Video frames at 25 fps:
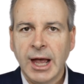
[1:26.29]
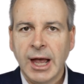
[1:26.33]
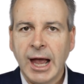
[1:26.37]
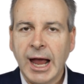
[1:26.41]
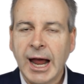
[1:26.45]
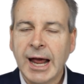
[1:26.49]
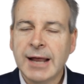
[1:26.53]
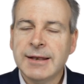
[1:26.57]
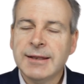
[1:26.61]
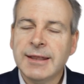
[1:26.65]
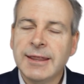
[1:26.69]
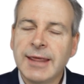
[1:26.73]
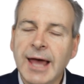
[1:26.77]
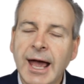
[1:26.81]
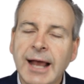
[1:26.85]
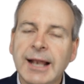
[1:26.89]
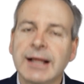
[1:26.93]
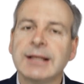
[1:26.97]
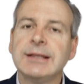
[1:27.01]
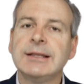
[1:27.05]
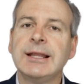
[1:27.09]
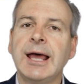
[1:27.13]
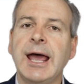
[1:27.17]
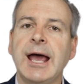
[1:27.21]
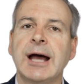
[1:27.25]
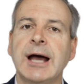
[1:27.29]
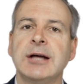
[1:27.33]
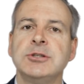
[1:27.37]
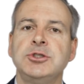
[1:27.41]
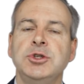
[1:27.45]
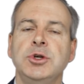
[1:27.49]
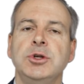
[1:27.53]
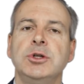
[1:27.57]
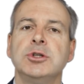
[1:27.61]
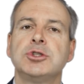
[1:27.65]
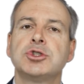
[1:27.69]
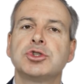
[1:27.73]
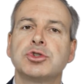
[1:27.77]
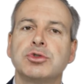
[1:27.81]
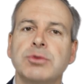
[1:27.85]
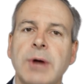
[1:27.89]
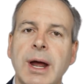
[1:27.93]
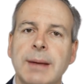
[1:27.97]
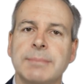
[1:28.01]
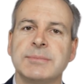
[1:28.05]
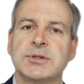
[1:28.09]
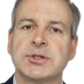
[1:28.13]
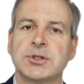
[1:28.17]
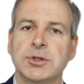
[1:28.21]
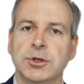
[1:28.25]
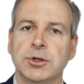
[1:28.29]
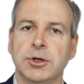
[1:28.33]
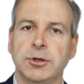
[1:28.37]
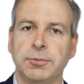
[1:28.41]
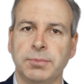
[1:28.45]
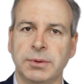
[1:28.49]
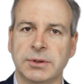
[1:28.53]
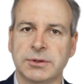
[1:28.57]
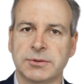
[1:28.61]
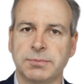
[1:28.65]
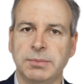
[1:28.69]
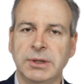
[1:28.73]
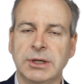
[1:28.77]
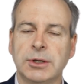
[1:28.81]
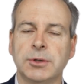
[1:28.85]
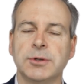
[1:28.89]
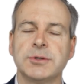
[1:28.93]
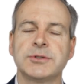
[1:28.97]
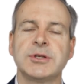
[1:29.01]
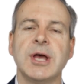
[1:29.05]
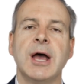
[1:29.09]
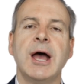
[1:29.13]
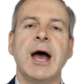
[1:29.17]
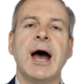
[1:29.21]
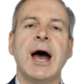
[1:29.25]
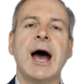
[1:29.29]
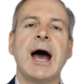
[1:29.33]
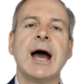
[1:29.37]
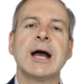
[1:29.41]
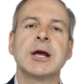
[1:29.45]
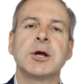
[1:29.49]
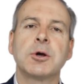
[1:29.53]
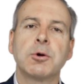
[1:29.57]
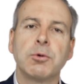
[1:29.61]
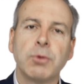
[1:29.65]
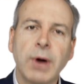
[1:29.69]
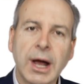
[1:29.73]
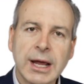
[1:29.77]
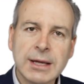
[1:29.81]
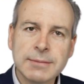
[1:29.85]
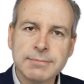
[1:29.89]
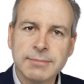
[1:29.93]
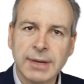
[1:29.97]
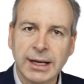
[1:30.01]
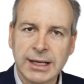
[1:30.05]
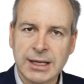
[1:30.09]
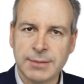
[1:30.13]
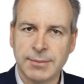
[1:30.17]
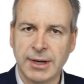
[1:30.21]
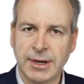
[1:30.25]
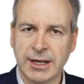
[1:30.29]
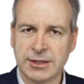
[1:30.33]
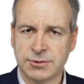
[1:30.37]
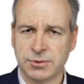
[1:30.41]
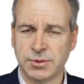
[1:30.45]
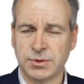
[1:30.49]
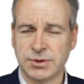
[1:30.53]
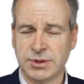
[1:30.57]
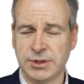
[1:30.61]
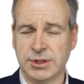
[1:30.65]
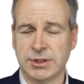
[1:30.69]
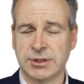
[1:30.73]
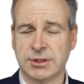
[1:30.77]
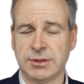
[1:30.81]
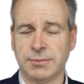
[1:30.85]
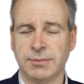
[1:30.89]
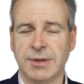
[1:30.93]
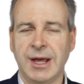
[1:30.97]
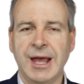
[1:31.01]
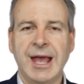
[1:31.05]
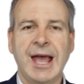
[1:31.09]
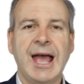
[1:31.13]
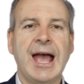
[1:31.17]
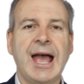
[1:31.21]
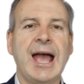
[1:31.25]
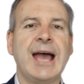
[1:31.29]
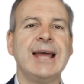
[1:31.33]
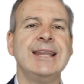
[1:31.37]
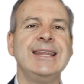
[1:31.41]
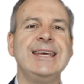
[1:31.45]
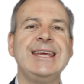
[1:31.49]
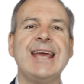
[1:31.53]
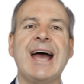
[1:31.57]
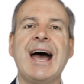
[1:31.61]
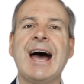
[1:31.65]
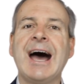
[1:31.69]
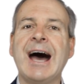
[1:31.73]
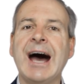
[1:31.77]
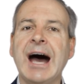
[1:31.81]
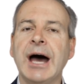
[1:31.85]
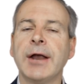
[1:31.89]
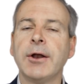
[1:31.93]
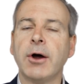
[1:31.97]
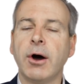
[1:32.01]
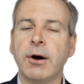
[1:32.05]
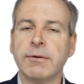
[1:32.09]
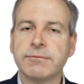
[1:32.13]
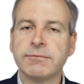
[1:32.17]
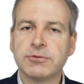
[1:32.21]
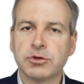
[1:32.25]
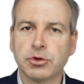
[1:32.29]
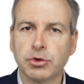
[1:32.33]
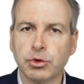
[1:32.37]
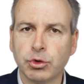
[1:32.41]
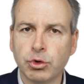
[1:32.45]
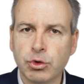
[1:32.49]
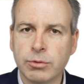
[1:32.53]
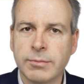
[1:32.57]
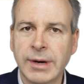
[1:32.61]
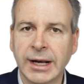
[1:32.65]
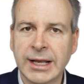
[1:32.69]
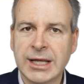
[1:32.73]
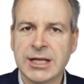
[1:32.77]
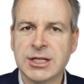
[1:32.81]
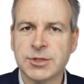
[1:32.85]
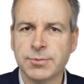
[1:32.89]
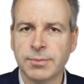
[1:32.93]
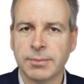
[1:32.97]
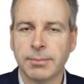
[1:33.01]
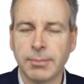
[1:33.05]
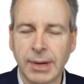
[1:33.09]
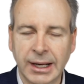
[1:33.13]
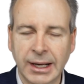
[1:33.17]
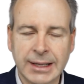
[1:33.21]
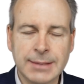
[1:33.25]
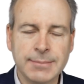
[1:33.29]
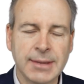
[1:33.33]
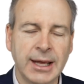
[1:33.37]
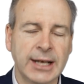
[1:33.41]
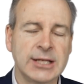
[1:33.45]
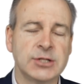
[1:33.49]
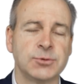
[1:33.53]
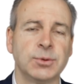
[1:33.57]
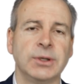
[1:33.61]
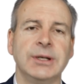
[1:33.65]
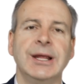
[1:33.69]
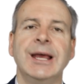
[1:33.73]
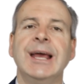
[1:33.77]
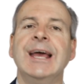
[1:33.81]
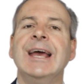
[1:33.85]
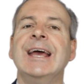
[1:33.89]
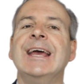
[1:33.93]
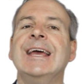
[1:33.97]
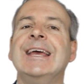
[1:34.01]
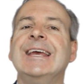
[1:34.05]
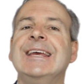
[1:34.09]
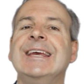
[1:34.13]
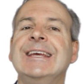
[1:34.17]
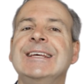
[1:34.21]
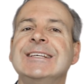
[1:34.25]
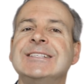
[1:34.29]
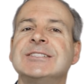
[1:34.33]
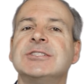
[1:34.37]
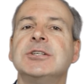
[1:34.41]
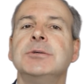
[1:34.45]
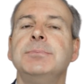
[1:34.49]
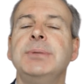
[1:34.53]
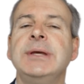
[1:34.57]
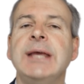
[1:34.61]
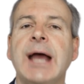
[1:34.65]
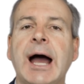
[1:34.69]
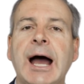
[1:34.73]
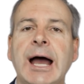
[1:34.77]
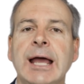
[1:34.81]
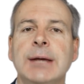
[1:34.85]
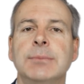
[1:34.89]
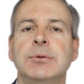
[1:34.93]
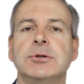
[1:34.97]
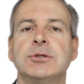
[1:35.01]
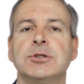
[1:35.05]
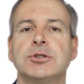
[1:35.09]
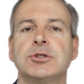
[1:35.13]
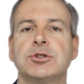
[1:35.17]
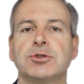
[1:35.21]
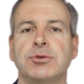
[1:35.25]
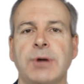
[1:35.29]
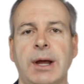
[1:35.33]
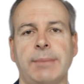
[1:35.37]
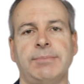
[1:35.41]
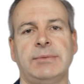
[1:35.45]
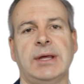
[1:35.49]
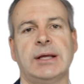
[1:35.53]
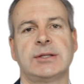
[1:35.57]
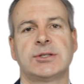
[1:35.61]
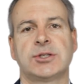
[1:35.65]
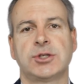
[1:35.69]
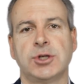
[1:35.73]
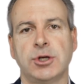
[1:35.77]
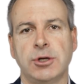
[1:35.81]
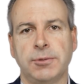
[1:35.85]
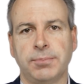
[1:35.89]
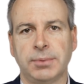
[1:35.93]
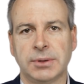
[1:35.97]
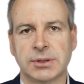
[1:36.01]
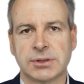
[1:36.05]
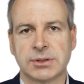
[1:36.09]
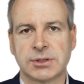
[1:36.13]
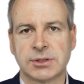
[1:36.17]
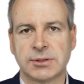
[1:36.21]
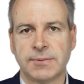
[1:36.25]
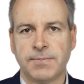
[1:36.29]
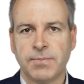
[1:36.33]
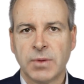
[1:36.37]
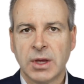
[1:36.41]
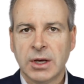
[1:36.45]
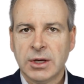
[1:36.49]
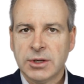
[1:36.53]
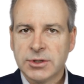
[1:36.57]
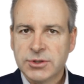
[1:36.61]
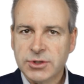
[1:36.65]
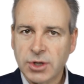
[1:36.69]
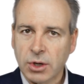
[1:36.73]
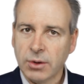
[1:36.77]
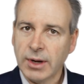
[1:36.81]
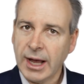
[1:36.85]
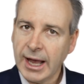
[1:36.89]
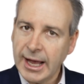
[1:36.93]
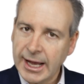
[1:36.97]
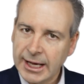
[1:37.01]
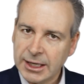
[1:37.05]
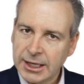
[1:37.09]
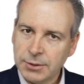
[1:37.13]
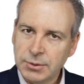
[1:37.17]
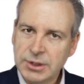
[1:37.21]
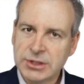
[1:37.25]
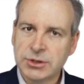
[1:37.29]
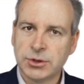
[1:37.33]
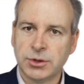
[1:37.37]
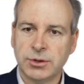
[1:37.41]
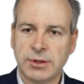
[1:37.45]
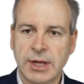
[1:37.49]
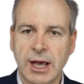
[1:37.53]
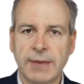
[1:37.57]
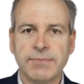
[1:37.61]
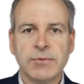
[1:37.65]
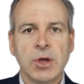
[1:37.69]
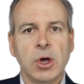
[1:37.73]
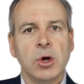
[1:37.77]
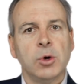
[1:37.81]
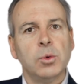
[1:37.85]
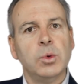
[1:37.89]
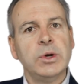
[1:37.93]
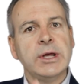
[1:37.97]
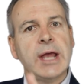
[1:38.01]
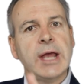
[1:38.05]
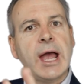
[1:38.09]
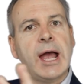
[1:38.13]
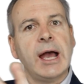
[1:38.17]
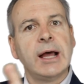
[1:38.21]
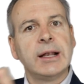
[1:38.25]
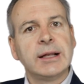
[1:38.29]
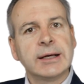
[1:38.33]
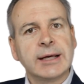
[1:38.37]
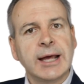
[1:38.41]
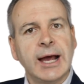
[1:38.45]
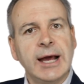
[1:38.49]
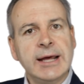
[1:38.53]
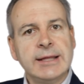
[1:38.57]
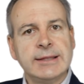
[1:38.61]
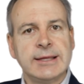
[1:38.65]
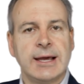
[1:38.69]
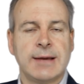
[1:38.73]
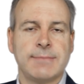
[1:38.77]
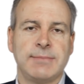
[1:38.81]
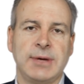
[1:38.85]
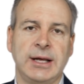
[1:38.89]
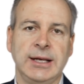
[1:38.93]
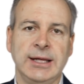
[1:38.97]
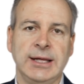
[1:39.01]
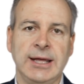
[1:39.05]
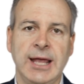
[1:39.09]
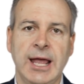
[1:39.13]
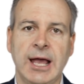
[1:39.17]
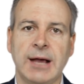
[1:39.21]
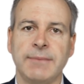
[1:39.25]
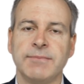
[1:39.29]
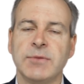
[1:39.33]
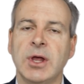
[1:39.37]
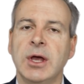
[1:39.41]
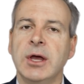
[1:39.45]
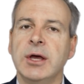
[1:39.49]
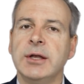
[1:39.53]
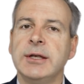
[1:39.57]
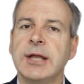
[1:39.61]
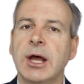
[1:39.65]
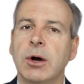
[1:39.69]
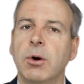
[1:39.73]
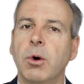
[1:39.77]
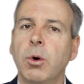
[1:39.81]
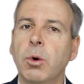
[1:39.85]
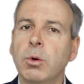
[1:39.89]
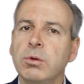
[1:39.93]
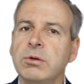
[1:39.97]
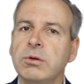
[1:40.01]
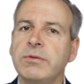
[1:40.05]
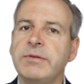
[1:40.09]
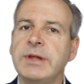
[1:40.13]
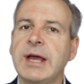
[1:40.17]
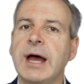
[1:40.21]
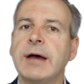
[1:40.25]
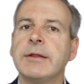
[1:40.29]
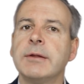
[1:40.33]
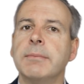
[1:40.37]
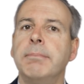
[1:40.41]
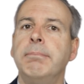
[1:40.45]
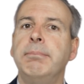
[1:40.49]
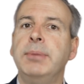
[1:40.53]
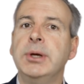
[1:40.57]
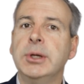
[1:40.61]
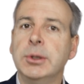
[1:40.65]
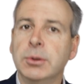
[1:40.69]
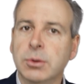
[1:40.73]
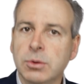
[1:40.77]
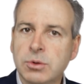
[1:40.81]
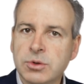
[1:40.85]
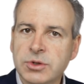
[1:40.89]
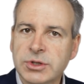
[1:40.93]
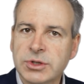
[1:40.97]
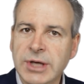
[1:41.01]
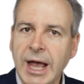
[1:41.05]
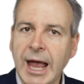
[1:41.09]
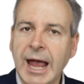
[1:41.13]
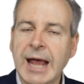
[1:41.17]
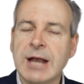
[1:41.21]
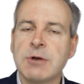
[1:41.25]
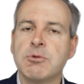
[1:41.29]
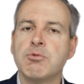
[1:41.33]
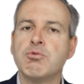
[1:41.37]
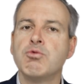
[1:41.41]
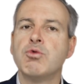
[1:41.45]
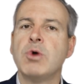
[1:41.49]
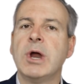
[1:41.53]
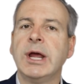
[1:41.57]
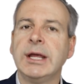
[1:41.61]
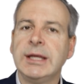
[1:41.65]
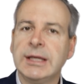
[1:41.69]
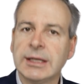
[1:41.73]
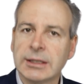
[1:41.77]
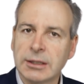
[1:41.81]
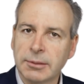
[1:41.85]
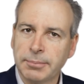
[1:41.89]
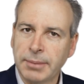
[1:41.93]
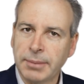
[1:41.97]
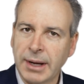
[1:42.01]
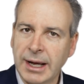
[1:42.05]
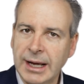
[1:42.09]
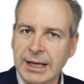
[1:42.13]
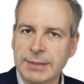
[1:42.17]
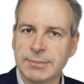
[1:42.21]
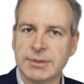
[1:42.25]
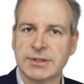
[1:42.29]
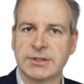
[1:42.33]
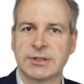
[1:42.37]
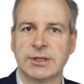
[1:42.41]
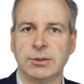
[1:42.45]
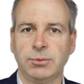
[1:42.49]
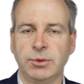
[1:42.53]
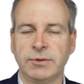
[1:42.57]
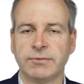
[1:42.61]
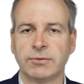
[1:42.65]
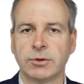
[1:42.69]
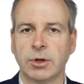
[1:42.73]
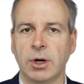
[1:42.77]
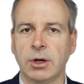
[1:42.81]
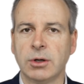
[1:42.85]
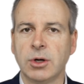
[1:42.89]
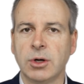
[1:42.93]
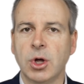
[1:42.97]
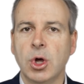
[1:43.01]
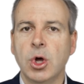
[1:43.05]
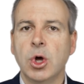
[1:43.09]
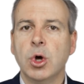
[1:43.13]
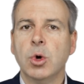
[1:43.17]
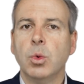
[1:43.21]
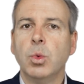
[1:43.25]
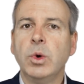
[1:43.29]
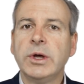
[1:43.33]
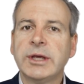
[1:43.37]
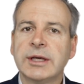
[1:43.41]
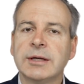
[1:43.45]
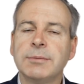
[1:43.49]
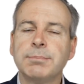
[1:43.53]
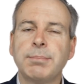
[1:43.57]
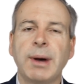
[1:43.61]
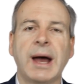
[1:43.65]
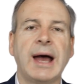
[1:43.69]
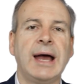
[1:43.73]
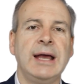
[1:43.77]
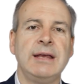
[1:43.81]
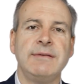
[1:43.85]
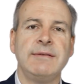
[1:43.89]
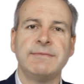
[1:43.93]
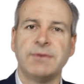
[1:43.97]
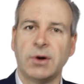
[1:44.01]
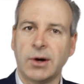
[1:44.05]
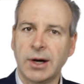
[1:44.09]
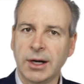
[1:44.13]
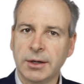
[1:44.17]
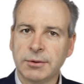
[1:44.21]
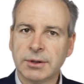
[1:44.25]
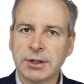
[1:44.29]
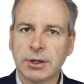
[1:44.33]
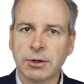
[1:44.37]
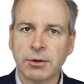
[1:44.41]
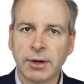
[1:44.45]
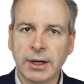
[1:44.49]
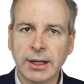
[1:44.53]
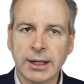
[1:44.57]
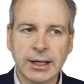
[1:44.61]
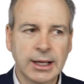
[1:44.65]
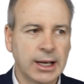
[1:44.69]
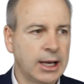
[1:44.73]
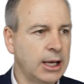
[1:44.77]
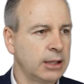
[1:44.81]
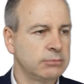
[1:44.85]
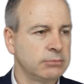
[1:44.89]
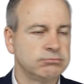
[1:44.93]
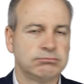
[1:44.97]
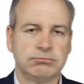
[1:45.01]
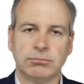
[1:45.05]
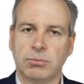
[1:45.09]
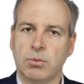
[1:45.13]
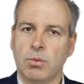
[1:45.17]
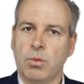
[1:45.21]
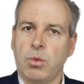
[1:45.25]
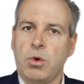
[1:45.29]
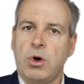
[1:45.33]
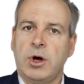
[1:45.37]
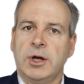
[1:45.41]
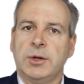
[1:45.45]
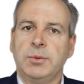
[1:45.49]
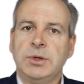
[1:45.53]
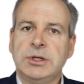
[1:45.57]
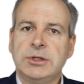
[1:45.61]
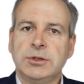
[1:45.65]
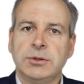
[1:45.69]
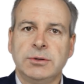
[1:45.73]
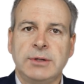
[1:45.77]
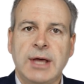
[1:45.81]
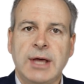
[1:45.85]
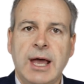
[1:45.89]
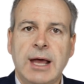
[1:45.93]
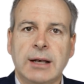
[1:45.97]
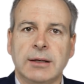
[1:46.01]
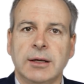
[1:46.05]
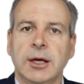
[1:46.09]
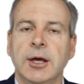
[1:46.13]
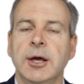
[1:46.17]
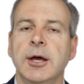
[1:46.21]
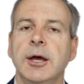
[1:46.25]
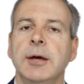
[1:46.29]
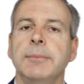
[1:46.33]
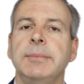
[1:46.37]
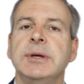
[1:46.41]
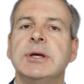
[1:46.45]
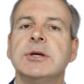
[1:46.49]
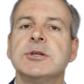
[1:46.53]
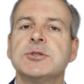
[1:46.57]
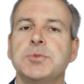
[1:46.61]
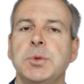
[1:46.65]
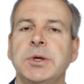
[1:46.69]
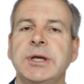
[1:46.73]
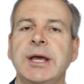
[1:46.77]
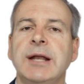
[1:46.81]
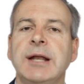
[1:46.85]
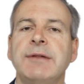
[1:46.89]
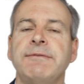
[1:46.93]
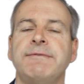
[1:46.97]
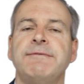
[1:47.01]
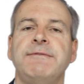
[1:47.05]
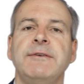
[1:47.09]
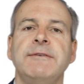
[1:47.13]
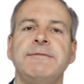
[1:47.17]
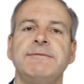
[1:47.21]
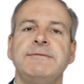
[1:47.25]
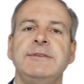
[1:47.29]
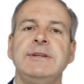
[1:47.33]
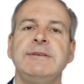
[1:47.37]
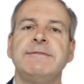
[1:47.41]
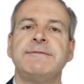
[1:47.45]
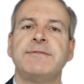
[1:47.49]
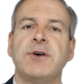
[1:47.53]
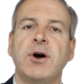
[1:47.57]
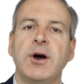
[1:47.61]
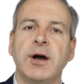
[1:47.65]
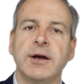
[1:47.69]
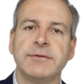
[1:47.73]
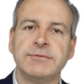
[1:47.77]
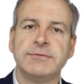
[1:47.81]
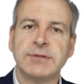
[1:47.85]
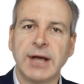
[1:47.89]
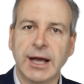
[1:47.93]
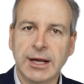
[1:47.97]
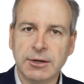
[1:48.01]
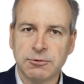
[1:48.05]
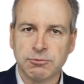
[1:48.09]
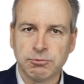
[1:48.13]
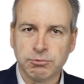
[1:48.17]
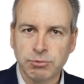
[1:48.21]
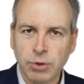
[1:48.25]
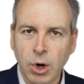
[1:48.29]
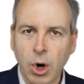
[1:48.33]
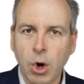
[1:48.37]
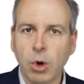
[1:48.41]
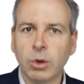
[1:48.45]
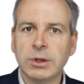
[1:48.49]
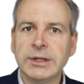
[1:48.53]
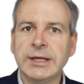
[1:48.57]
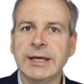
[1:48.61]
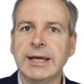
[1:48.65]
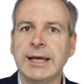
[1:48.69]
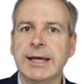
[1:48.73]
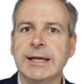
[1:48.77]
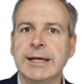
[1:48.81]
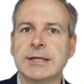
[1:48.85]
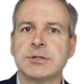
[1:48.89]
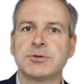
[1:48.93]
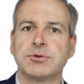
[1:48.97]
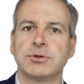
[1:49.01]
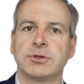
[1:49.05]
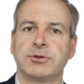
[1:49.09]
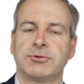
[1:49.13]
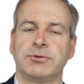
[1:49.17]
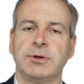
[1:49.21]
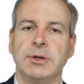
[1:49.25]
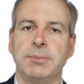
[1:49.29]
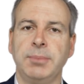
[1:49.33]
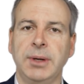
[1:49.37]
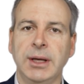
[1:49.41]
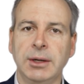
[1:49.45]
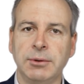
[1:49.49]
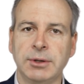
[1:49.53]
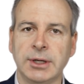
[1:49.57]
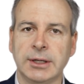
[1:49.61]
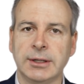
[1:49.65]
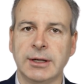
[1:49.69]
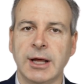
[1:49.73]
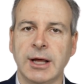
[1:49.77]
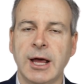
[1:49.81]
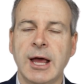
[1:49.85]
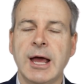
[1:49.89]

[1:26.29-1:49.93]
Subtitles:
And that allows you to trap surplus, because a great money management system and the art of true money management is to be able to trap that surplus. So how do we do that? We allocate that money out. Now, all of the other bills and regular payments that we've got, we can pay via a credit card. Why do we do that? Because we get a 55-day rolling interest-free period.